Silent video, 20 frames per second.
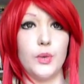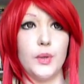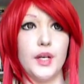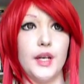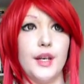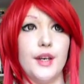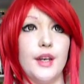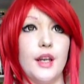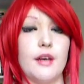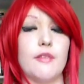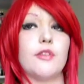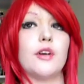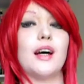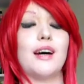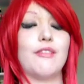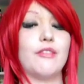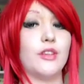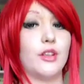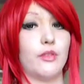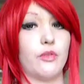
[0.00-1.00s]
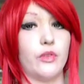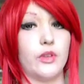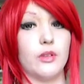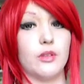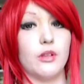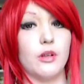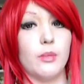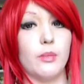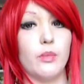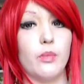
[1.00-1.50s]
You can never have enough
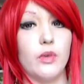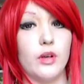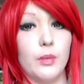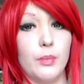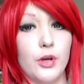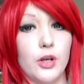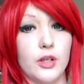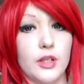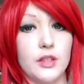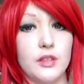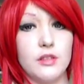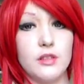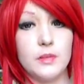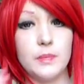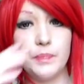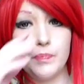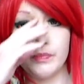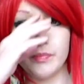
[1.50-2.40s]
real pockets.